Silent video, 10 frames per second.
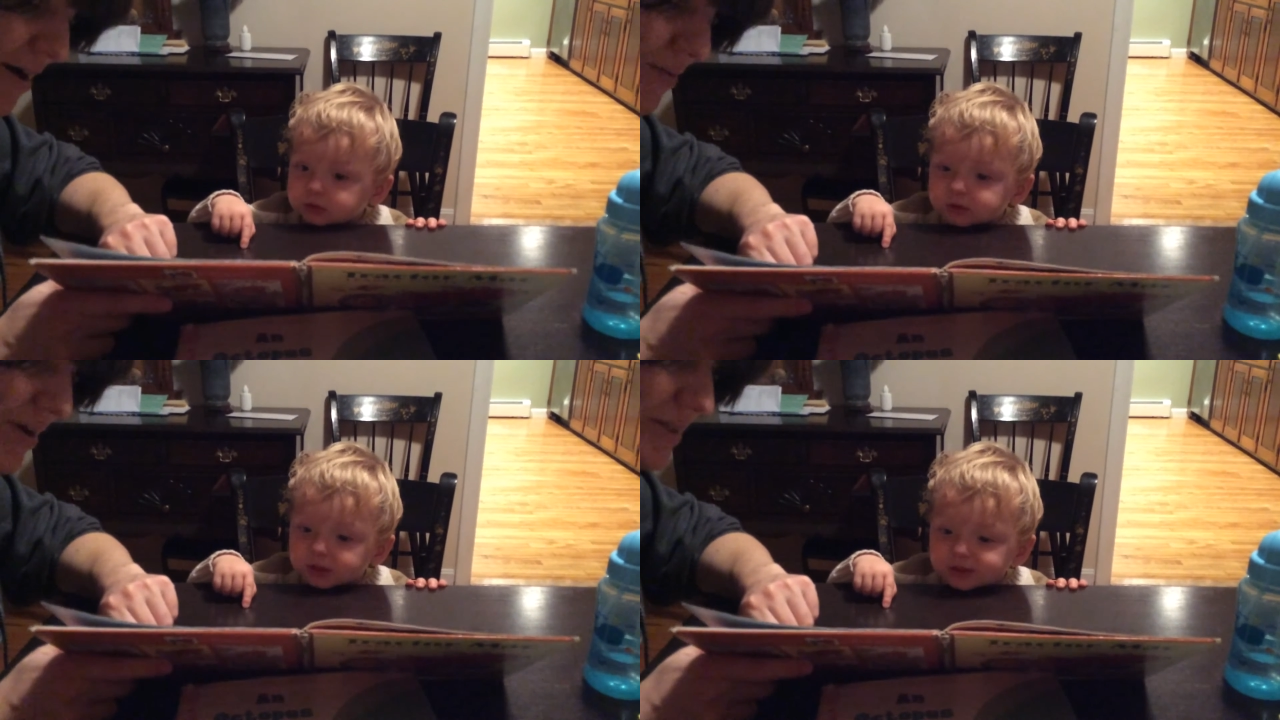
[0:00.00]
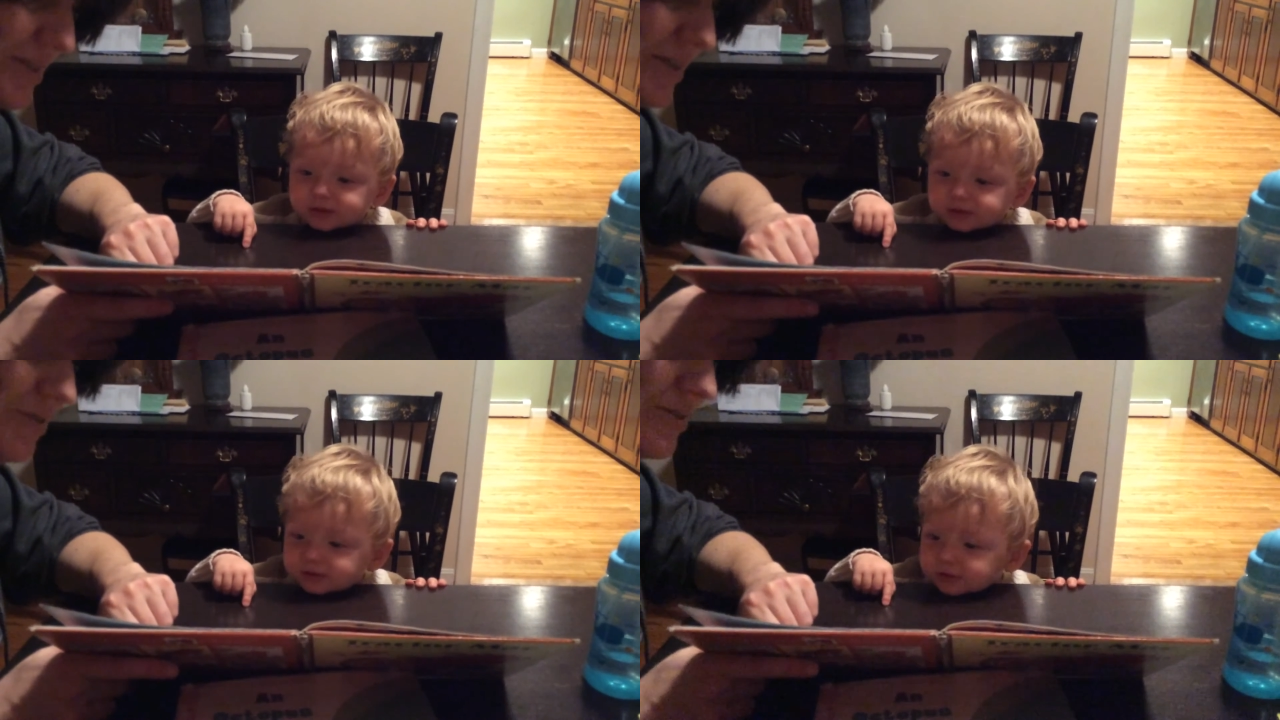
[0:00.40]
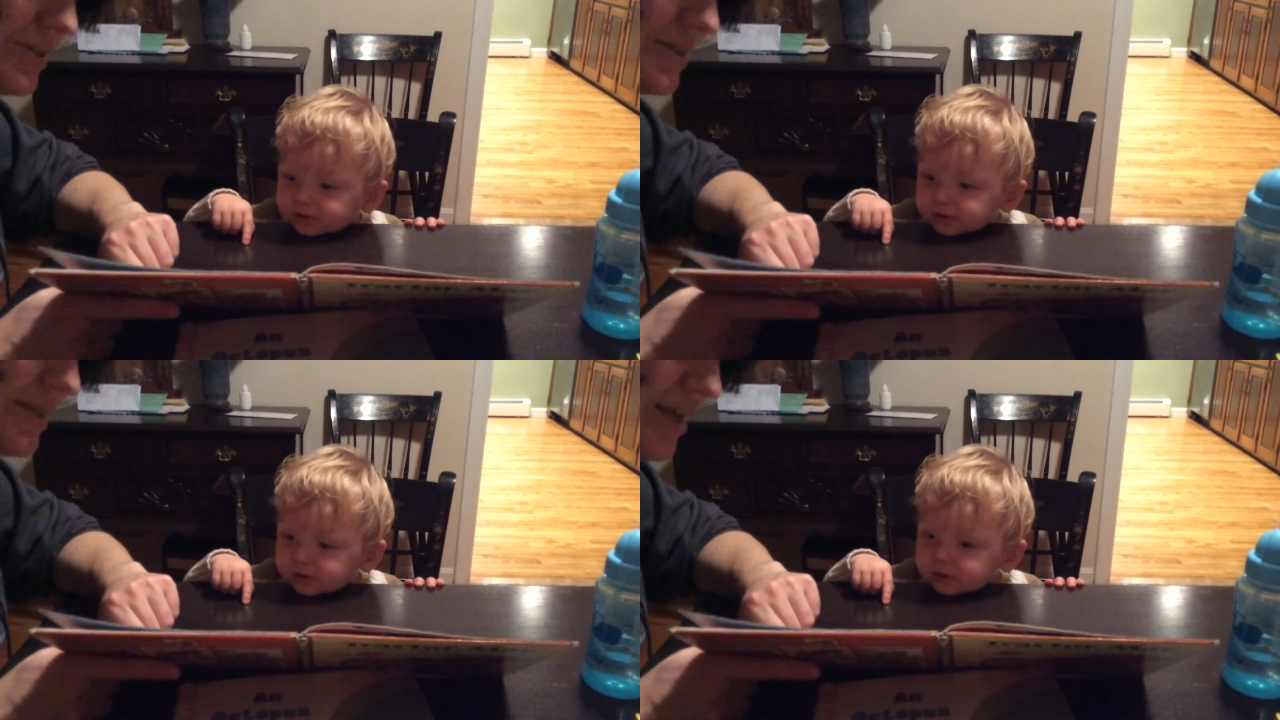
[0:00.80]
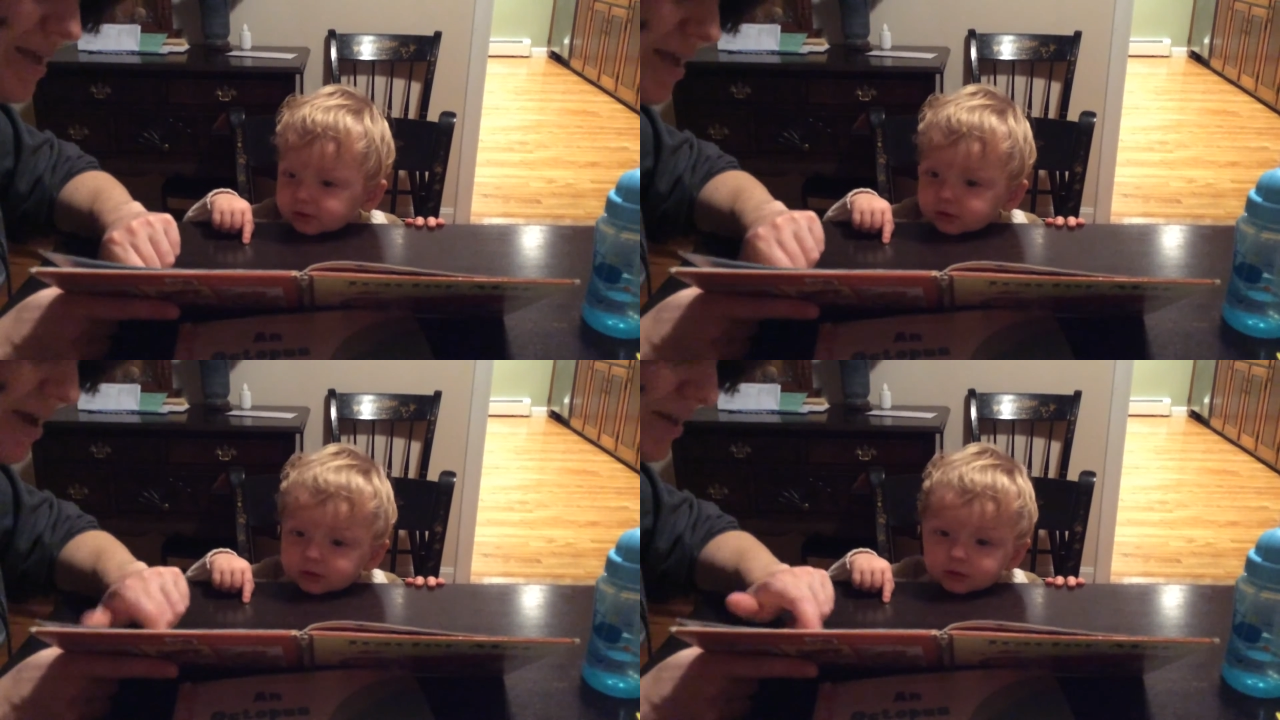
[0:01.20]
What do you
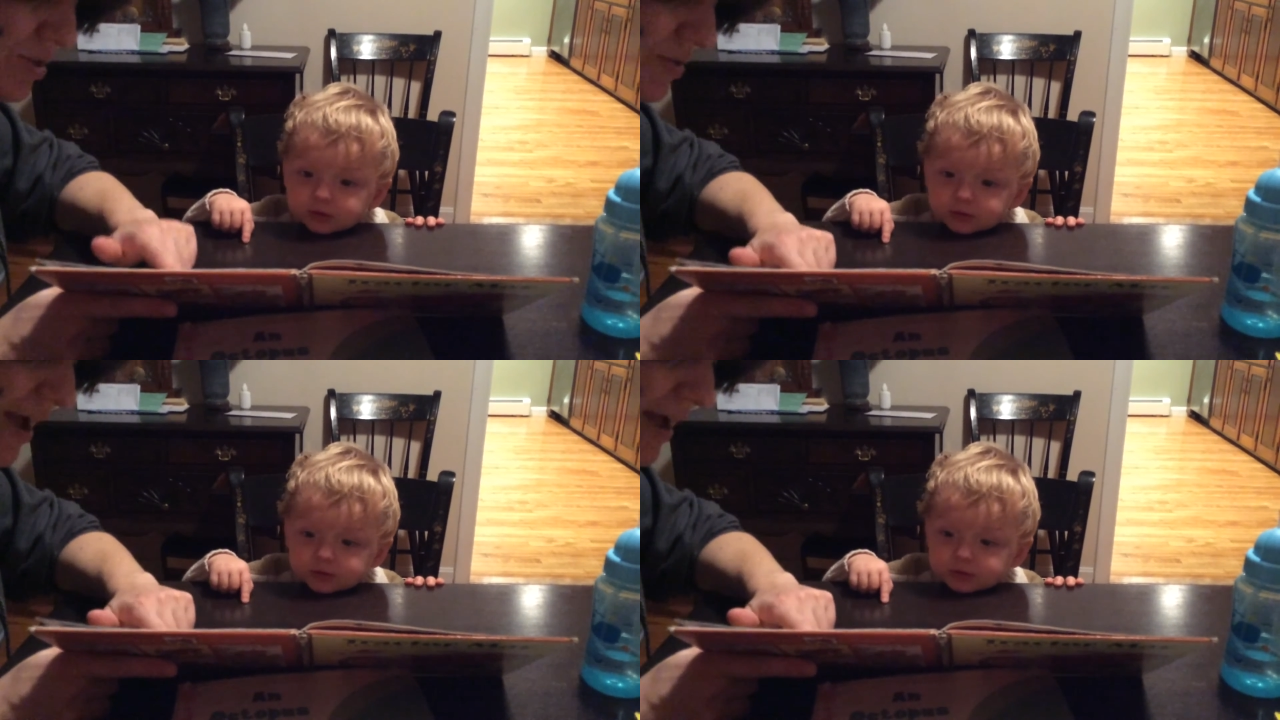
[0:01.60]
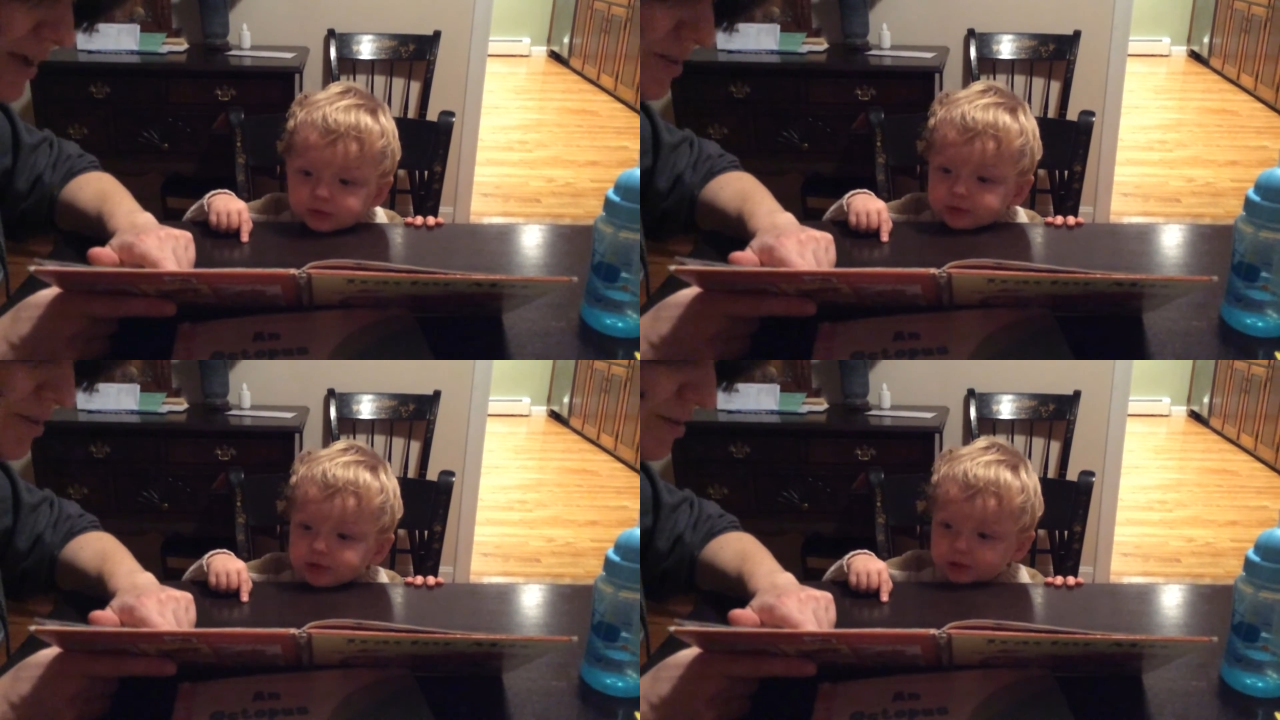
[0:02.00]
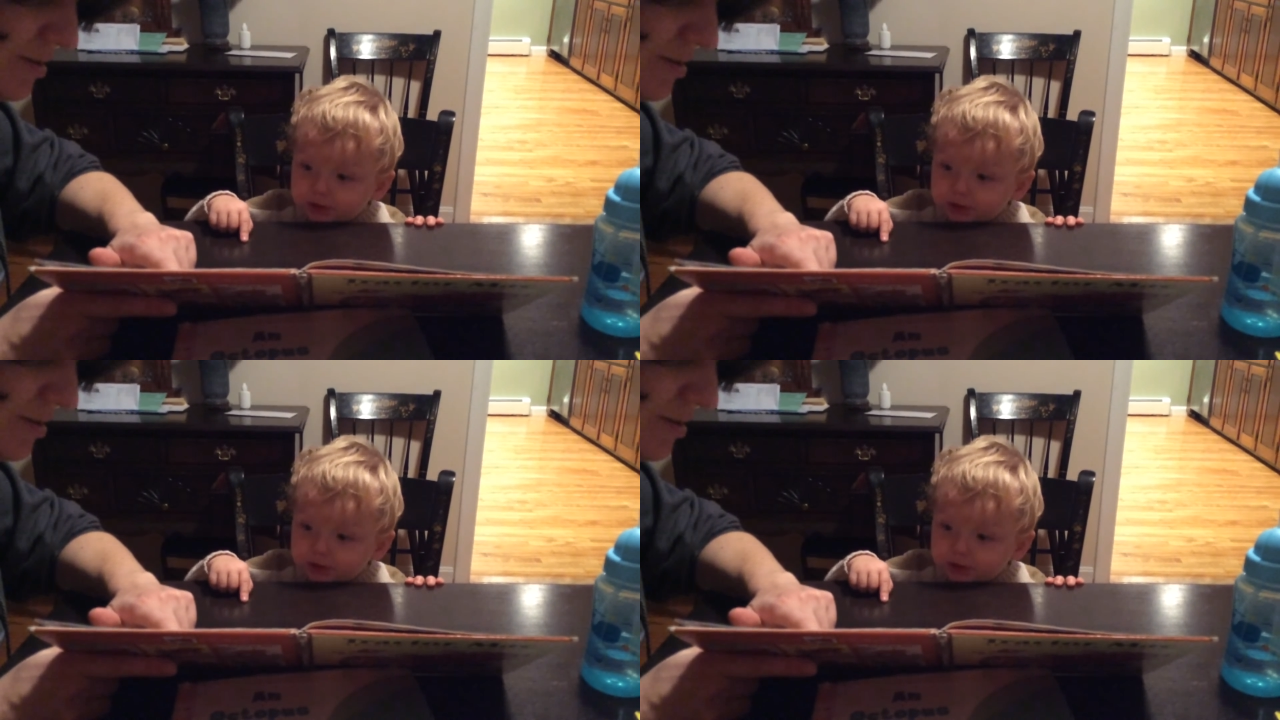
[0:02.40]
see? A tractor?